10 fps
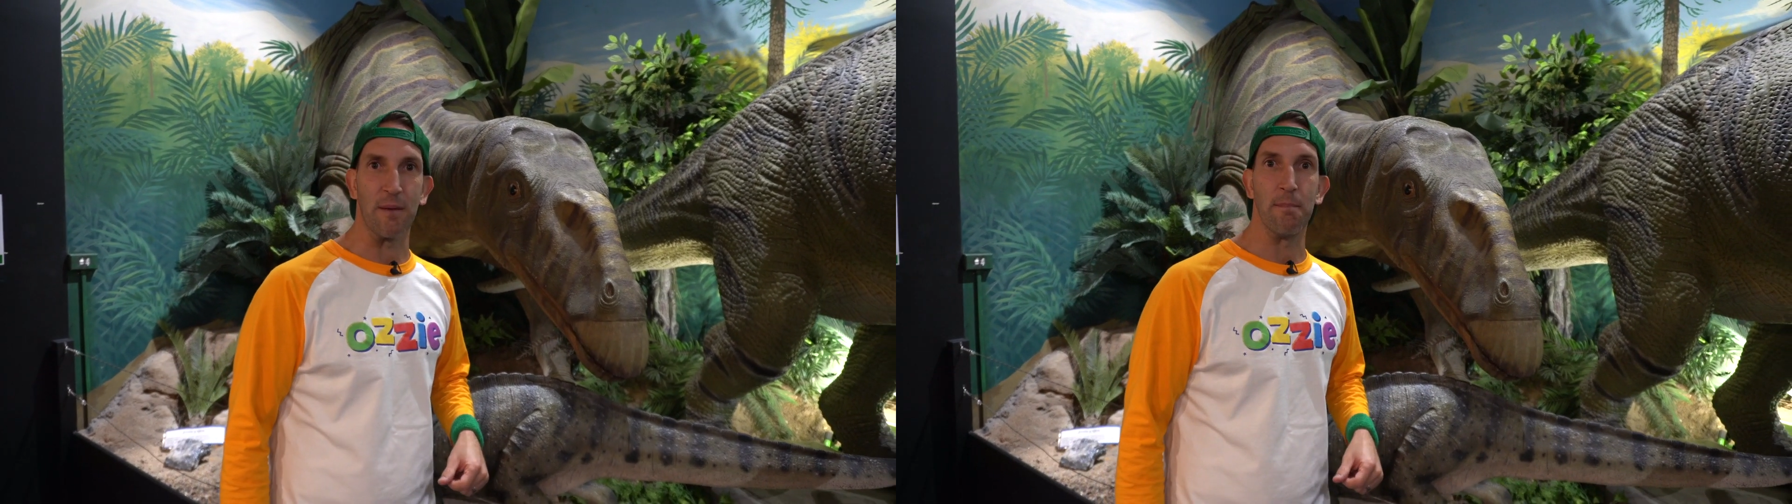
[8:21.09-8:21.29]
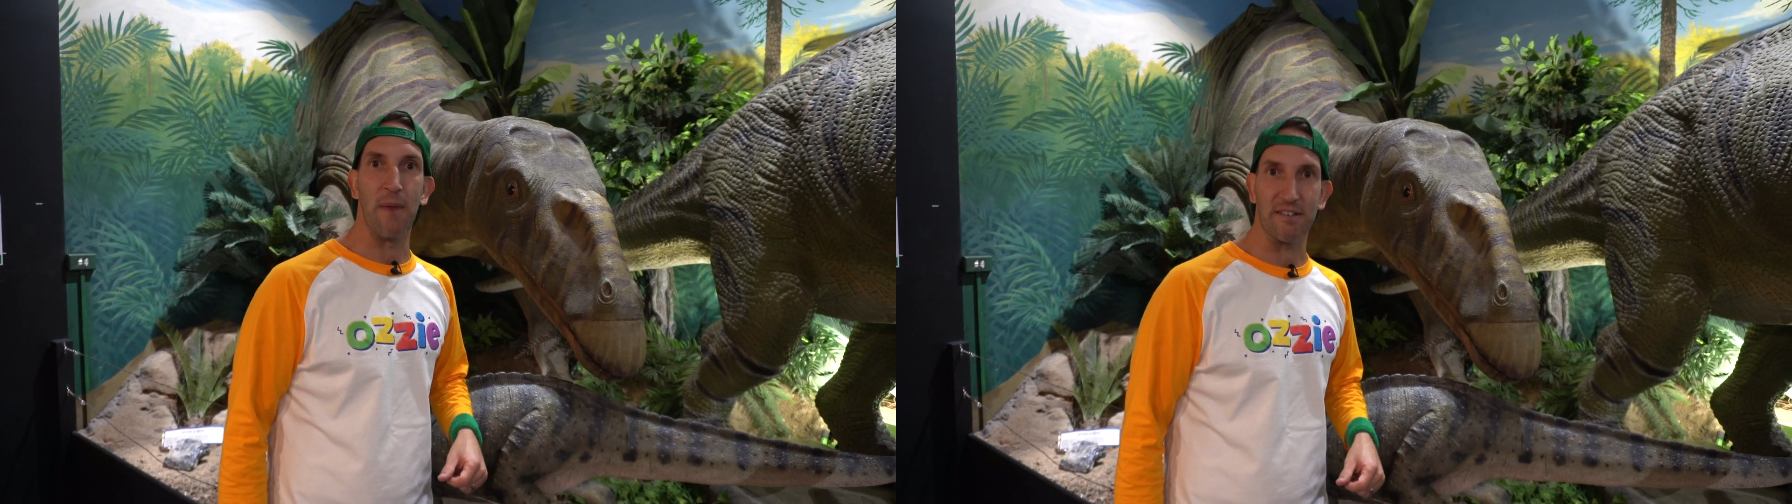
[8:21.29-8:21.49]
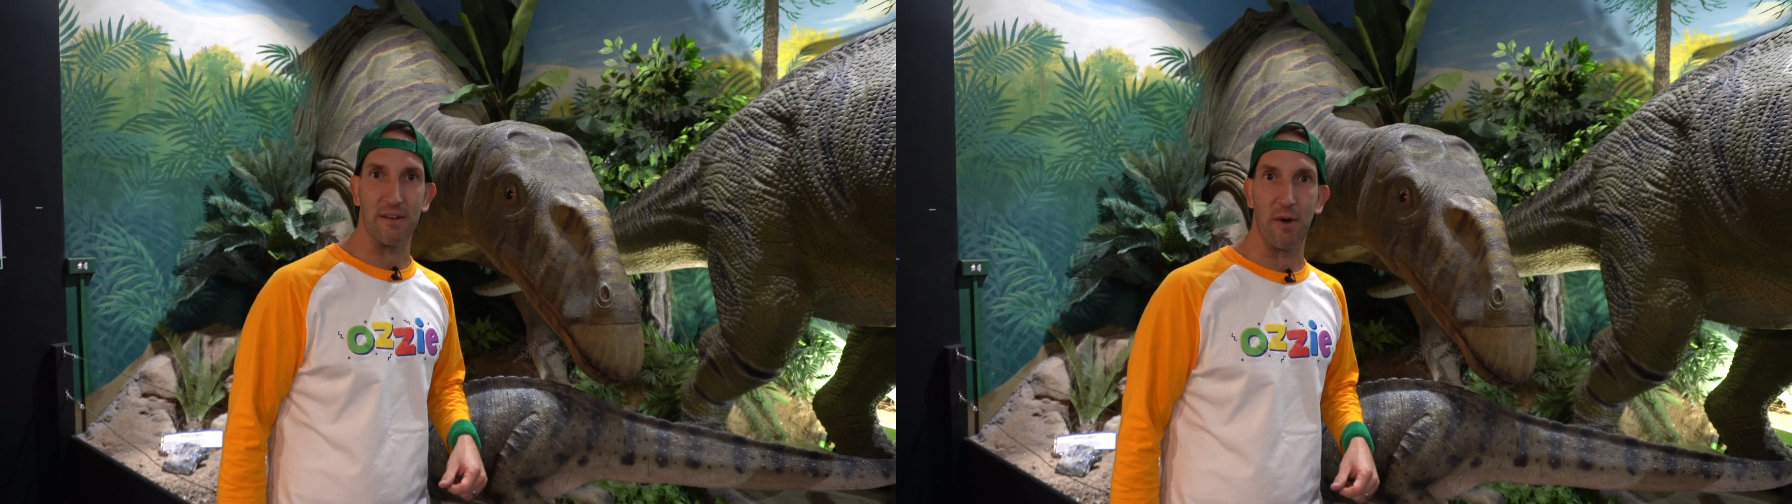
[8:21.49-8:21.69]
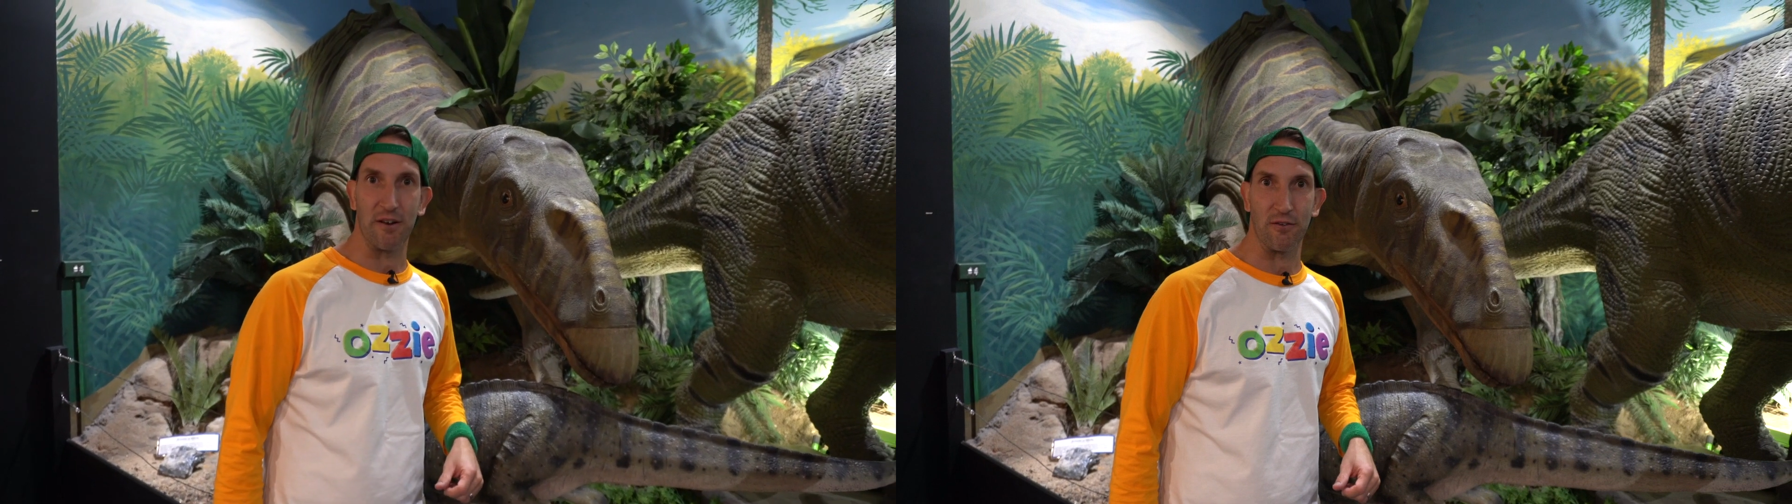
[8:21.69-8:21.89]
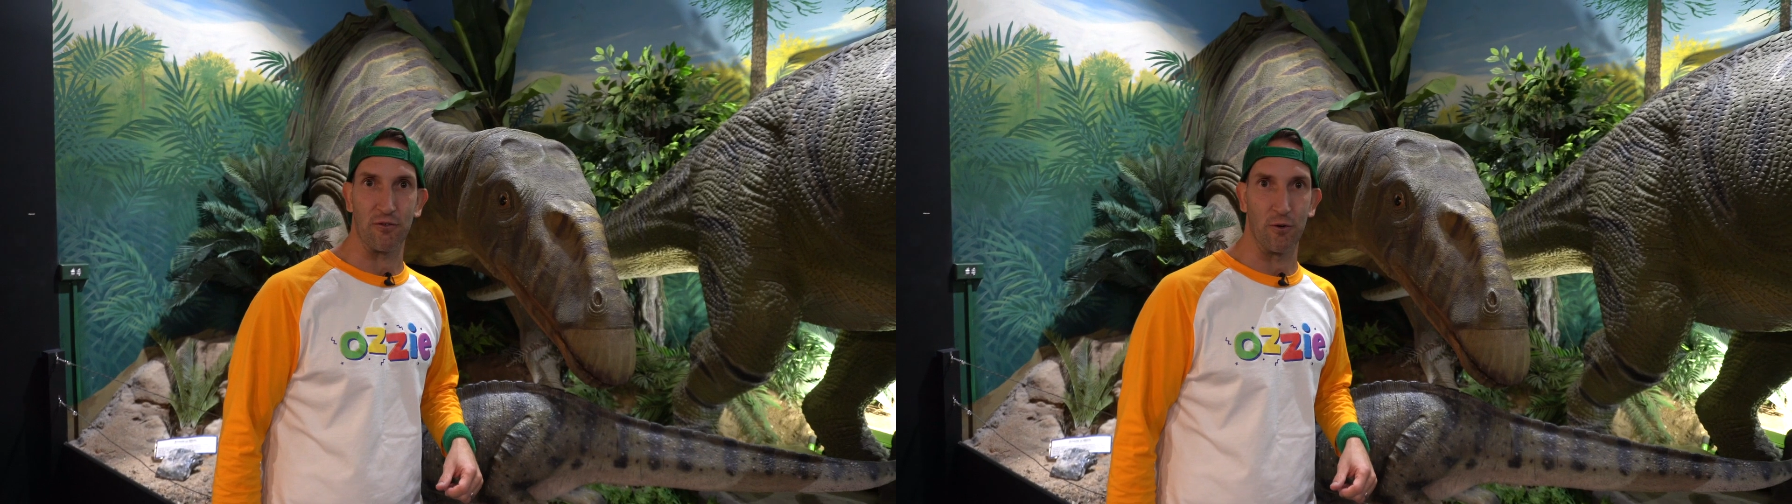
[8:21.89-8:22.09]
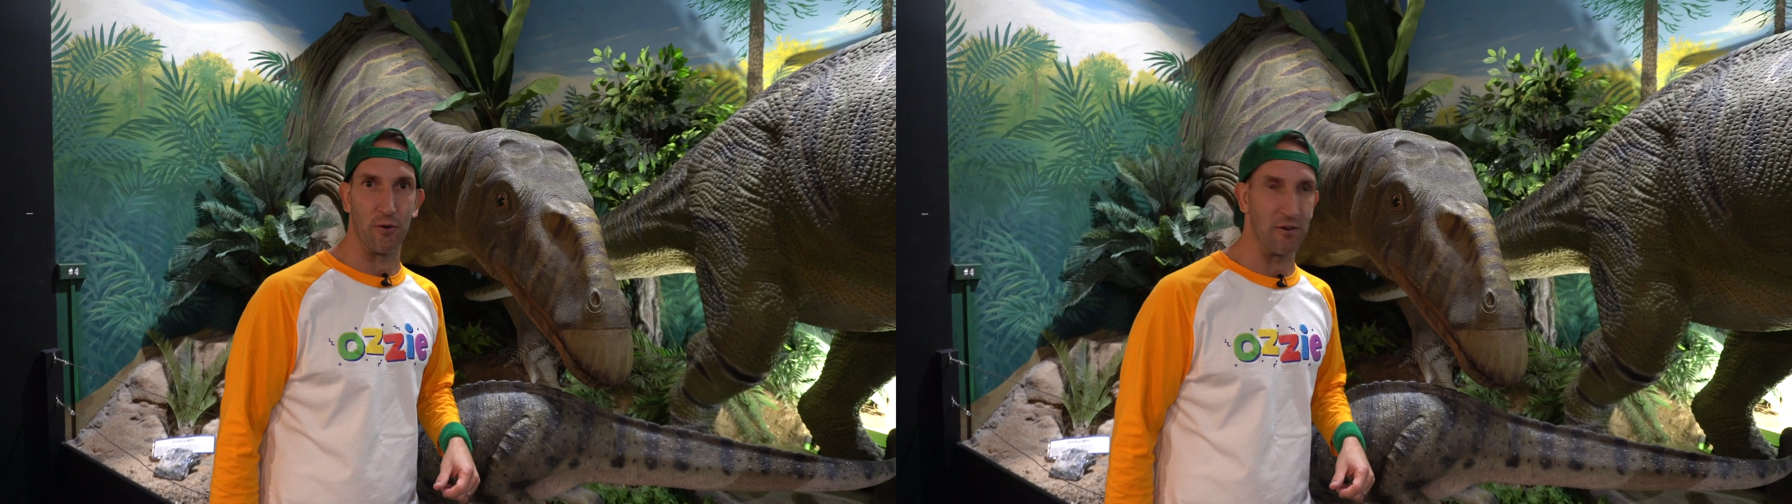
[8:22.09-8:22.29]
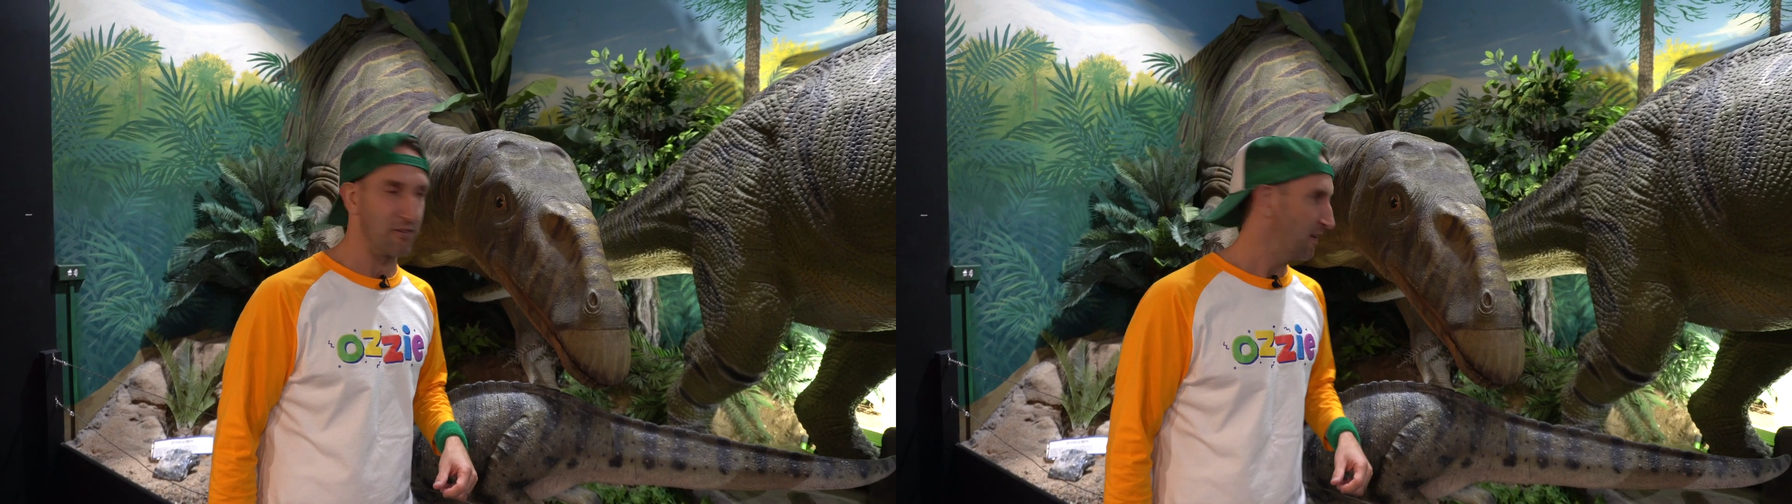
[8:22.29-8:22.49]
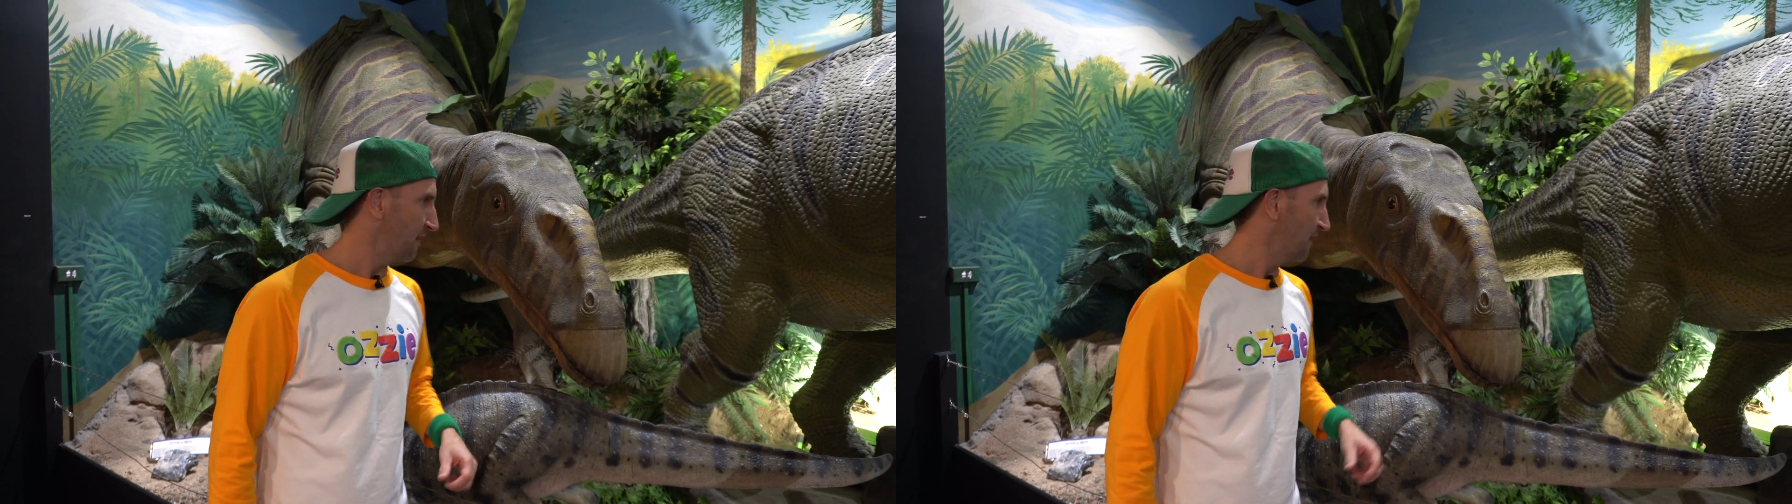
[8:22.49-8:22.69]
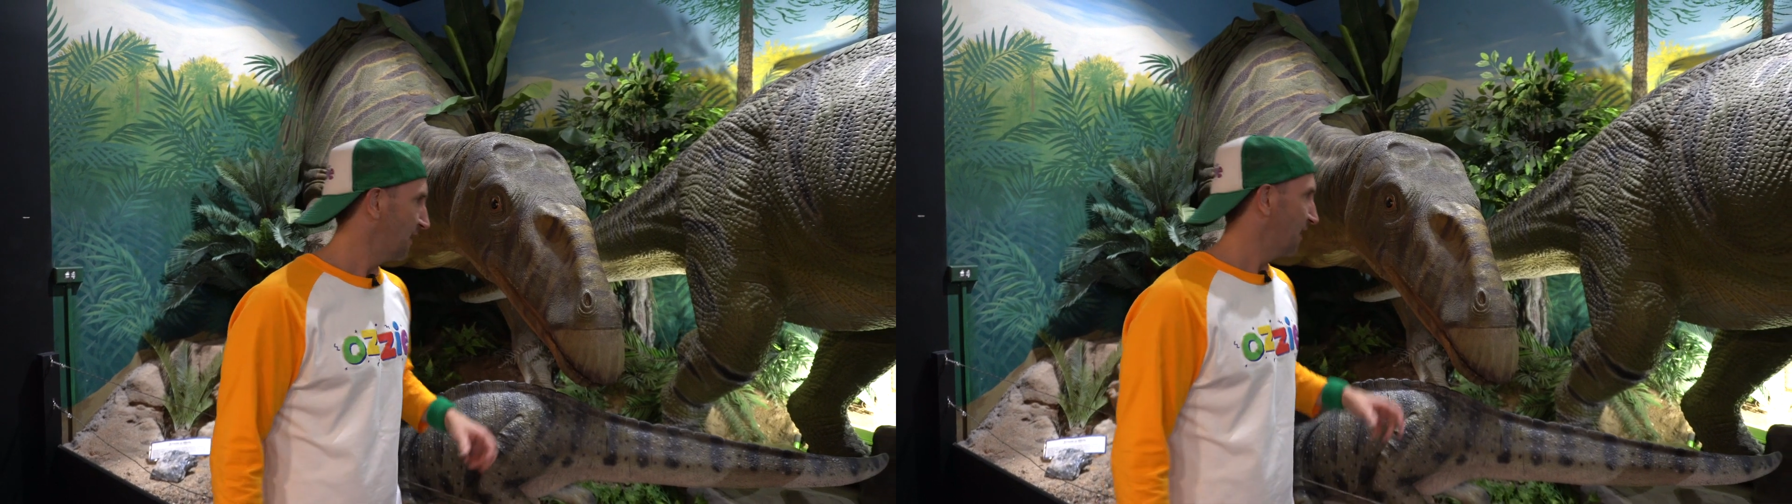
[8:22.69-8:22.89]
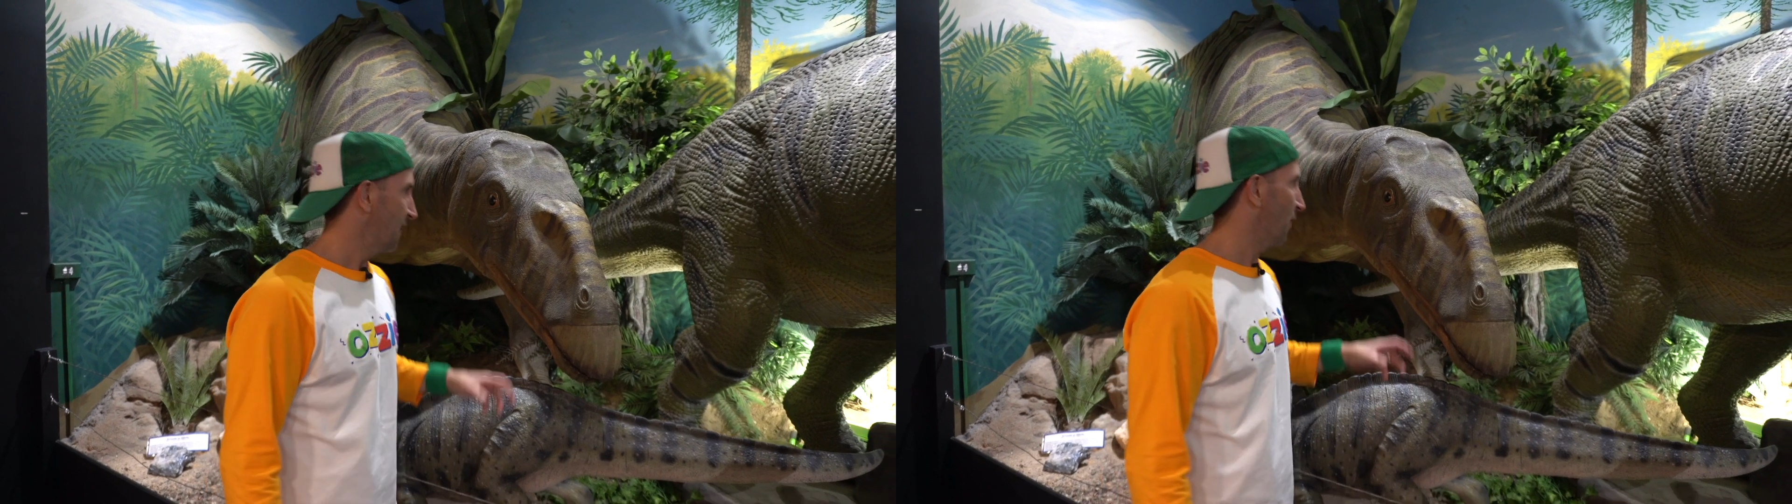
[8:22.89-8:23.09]
Muttaburrasaurus.
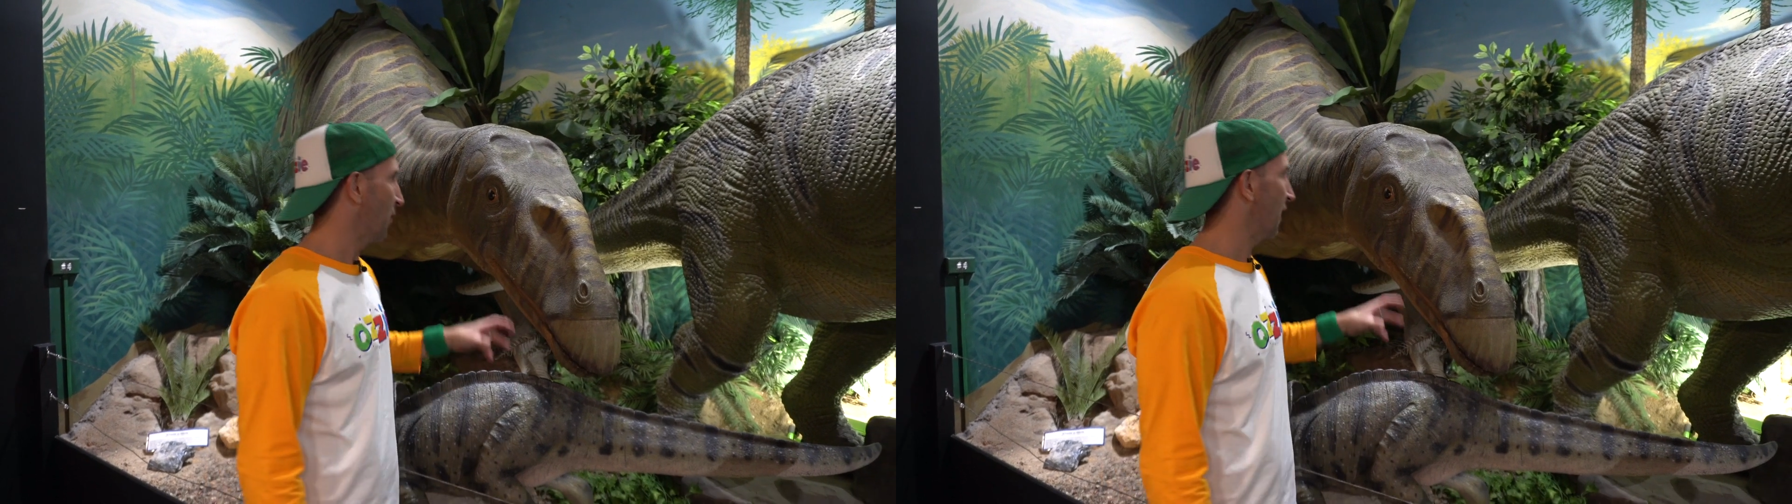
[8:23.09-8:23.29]
Now,